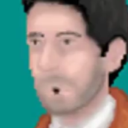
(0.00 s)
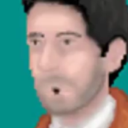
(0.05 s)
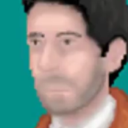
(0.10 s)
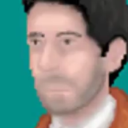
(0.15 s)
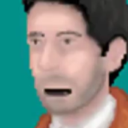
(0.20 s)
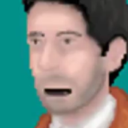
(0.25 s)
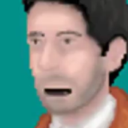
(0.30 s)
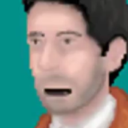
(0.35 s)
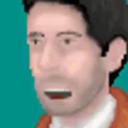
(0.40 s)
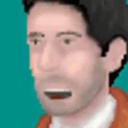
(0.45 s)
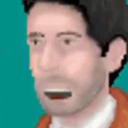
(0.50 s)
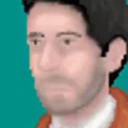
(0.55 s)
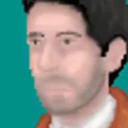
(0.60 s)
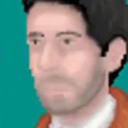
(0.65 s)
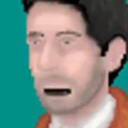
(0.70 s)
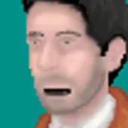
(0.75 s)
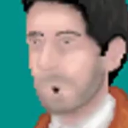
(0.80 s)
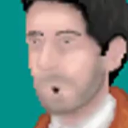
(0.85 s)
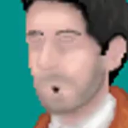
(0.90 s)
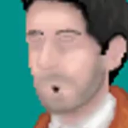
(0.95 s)
I must come up
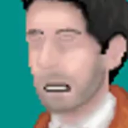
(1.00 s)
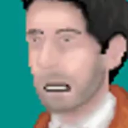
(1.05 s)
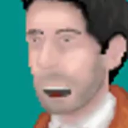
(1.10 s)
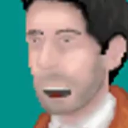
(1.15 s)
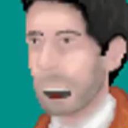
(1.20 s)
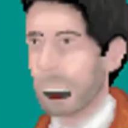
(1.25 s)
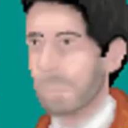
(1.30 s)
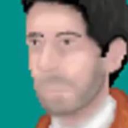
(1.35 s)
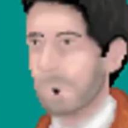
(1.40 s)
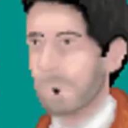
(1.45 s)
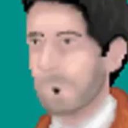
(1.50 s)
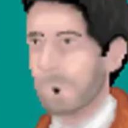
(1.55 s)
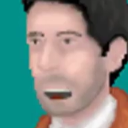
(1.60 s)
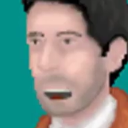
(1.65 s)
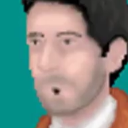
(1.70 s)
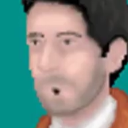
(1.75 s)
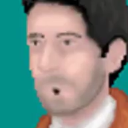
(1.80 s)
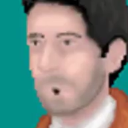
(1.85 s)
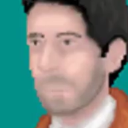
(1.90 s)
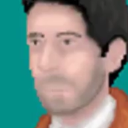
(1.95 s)
with a plausible
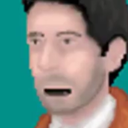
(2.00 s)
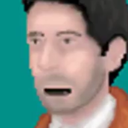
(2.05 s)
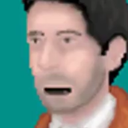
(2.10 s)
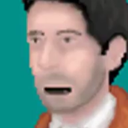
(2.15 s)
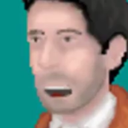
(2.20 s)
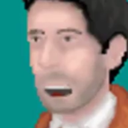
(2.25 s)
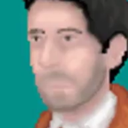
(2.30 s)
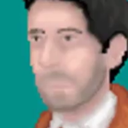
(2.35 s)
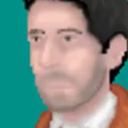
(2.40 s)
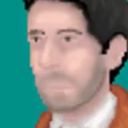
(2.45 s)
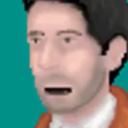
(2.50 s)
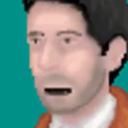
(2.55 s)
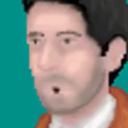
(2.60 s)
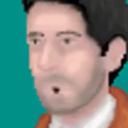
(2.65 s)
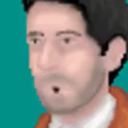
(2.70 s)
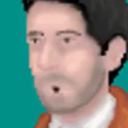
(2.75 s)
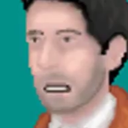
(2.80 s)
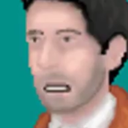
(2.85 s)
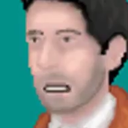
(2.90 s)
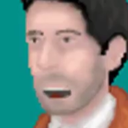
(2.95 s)
explanation for my for
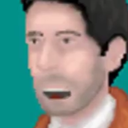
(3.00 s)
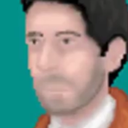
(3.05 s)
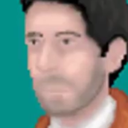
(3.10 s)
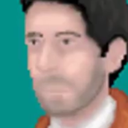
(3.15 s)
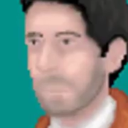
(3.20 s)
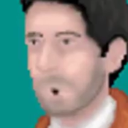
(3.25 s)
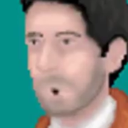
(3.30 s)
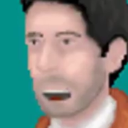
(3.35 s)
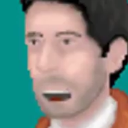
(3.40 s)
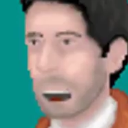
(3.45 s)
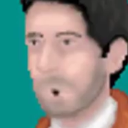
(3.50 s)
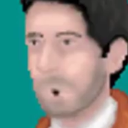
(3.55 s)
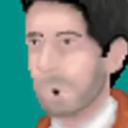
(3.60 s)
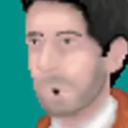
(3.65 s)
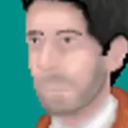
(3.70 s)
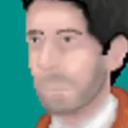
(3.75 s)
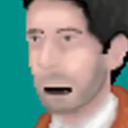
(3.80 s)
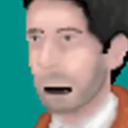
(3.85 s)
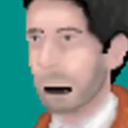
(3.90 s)
my superiors.